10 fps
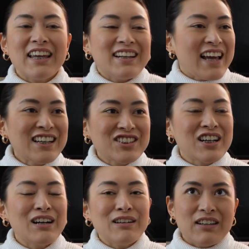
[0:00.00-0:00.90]
In
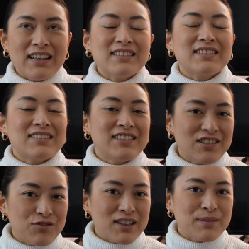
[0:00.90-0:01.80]
Asia, it's
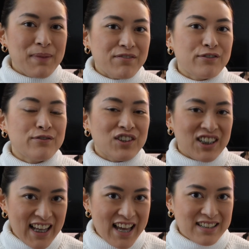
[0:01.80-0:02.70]
disrespectful for
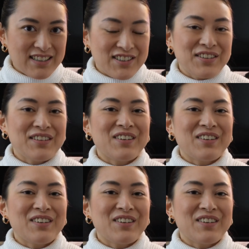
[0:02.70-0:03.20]
the guest.